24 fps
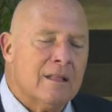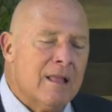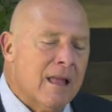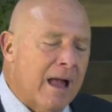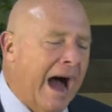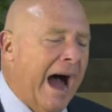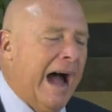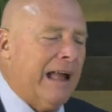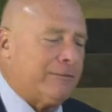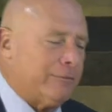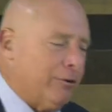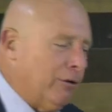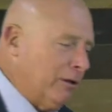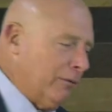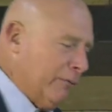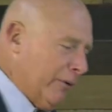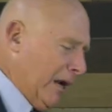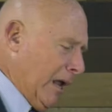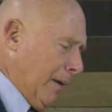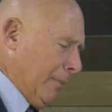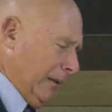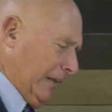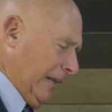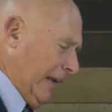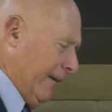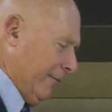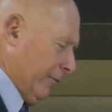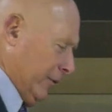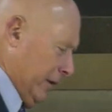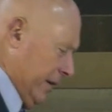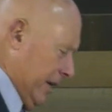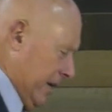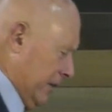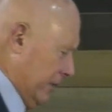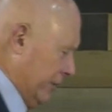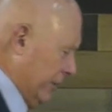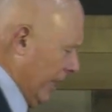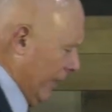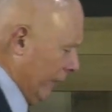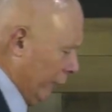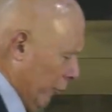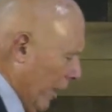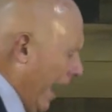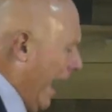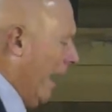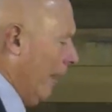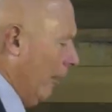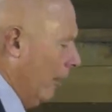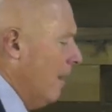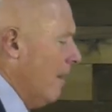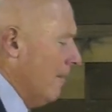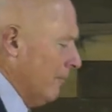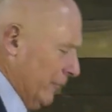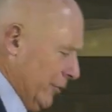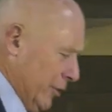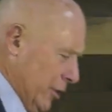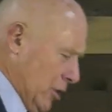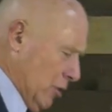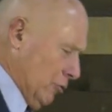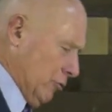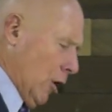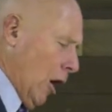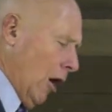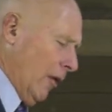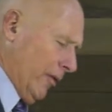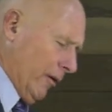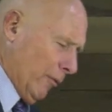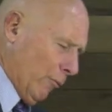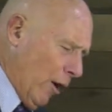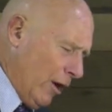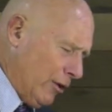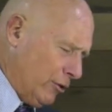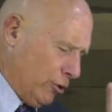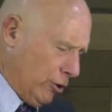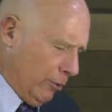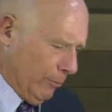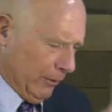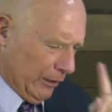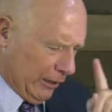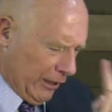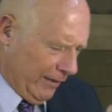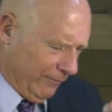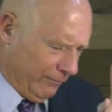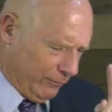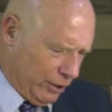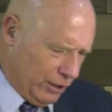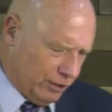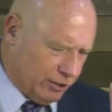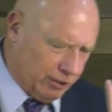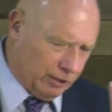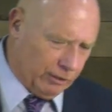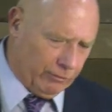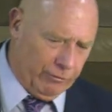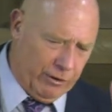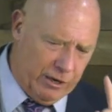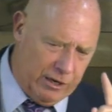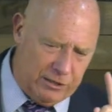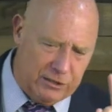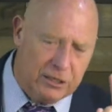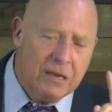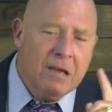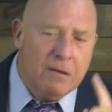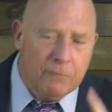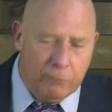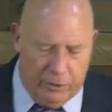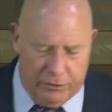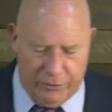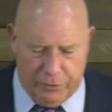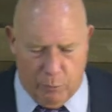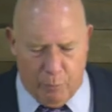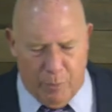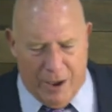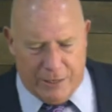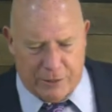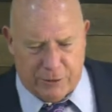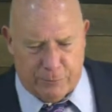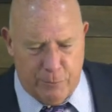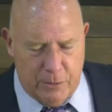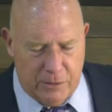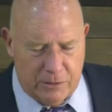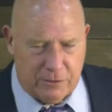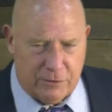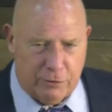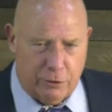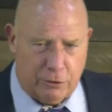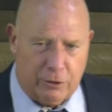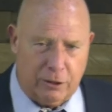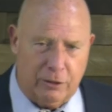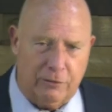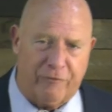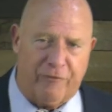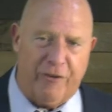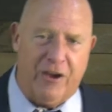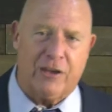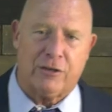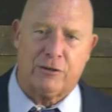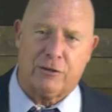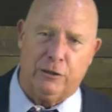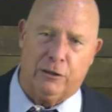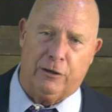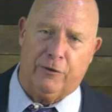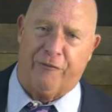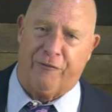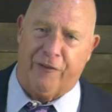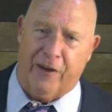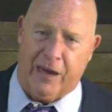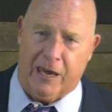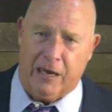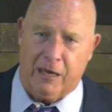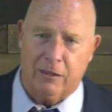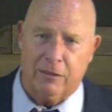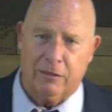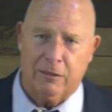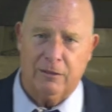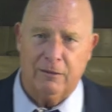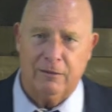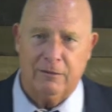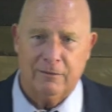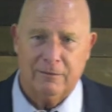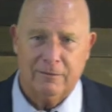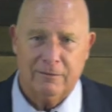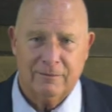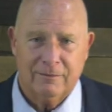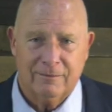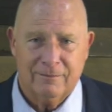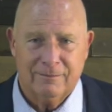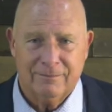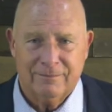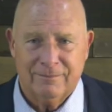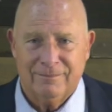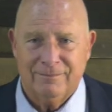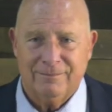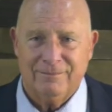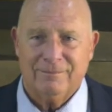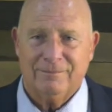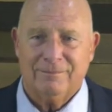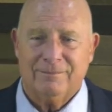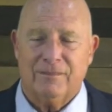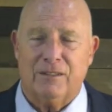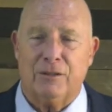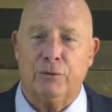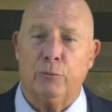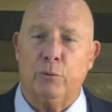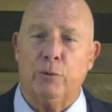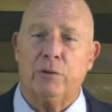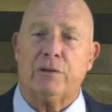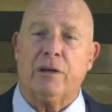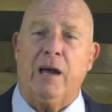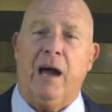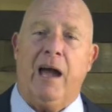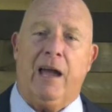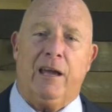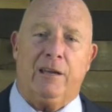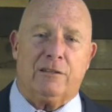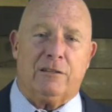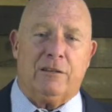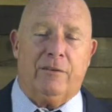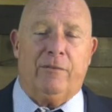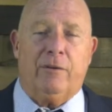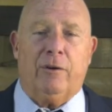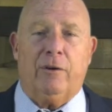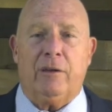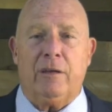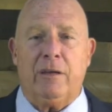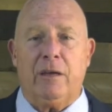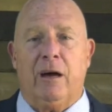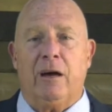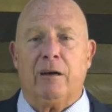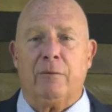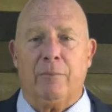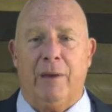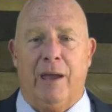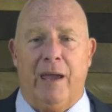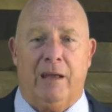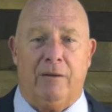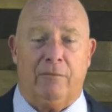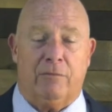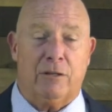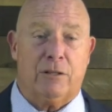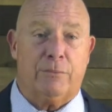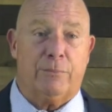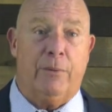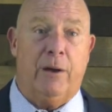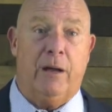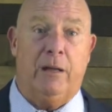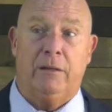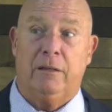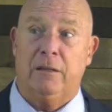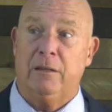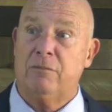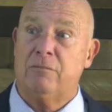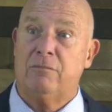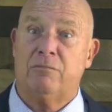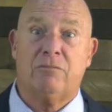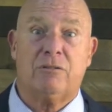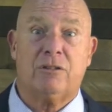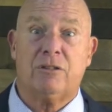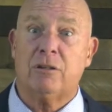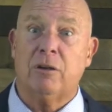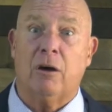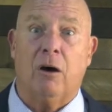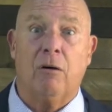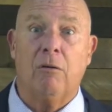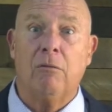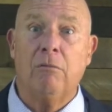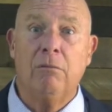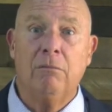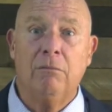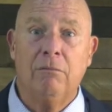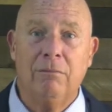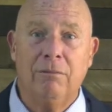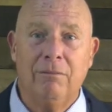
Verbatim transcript: I told him what I believed, and he said, Well, do you know that what you believe disagrees with the Westminster Confession of Faith? To which I, as a very young man, responded, So?